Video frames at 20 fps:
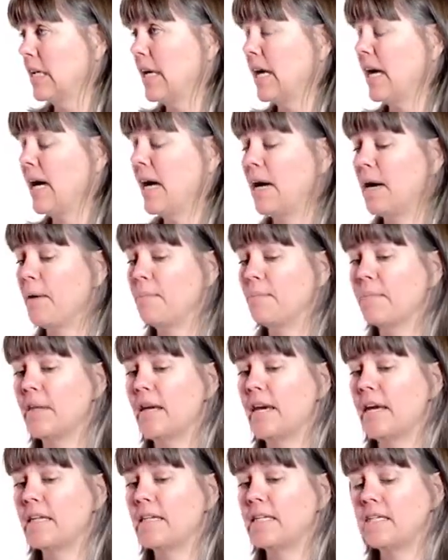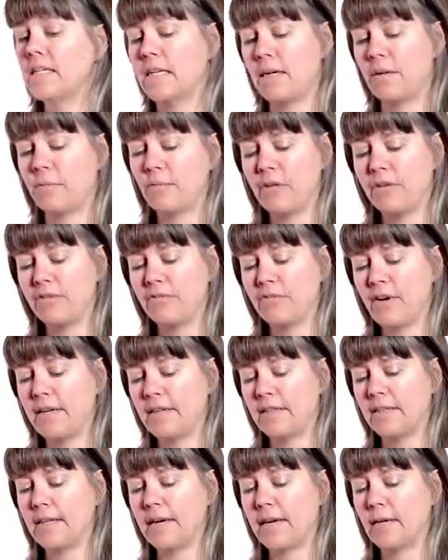And we
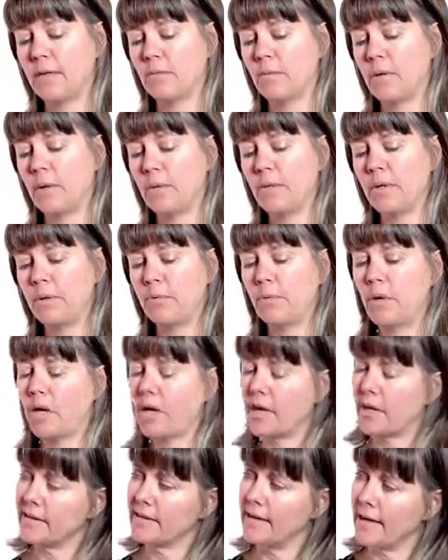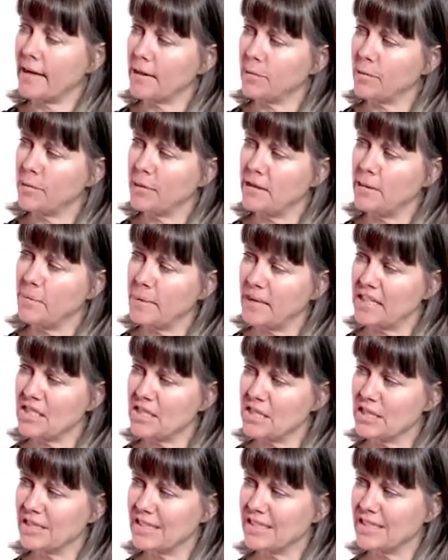find that when we work that with the
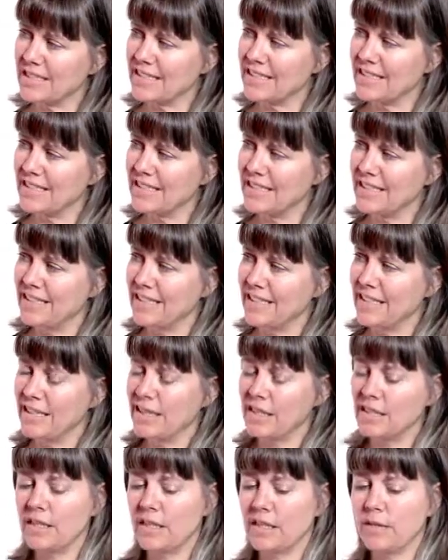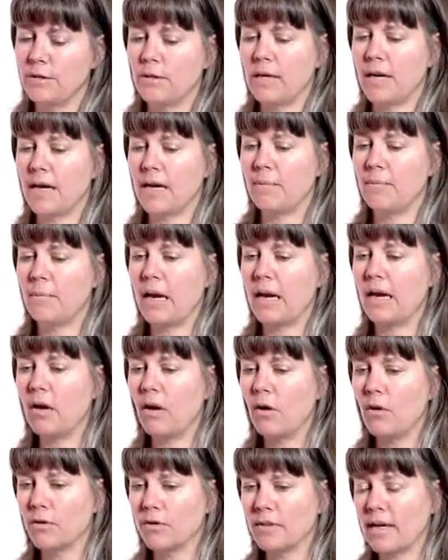patient,
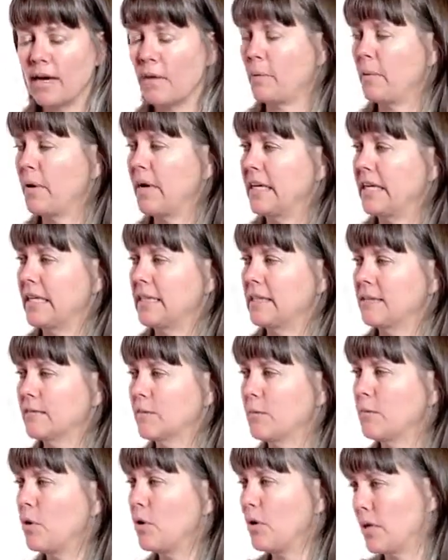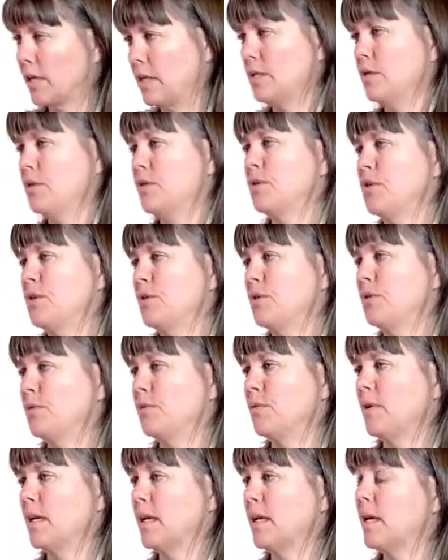along that way, what can you
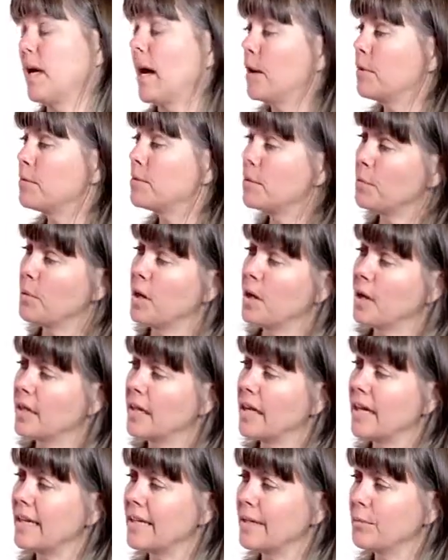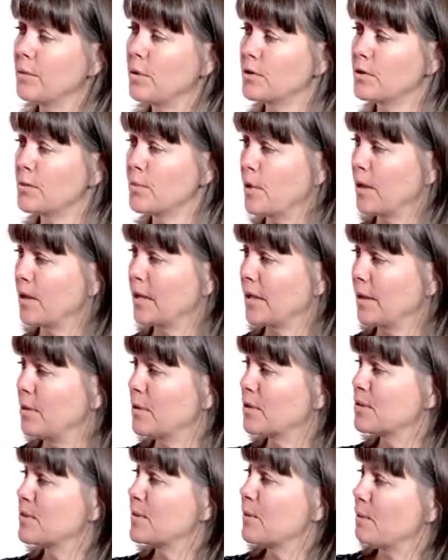do and how's it working? What's
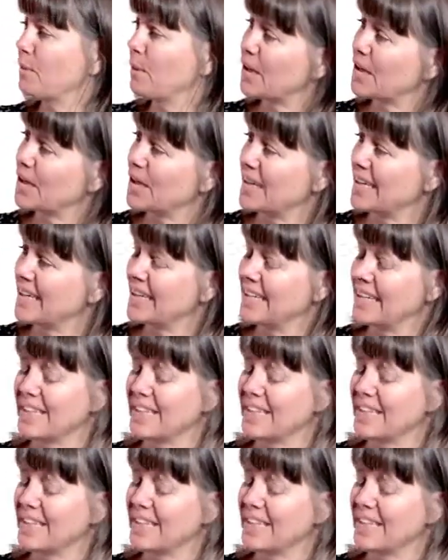not working?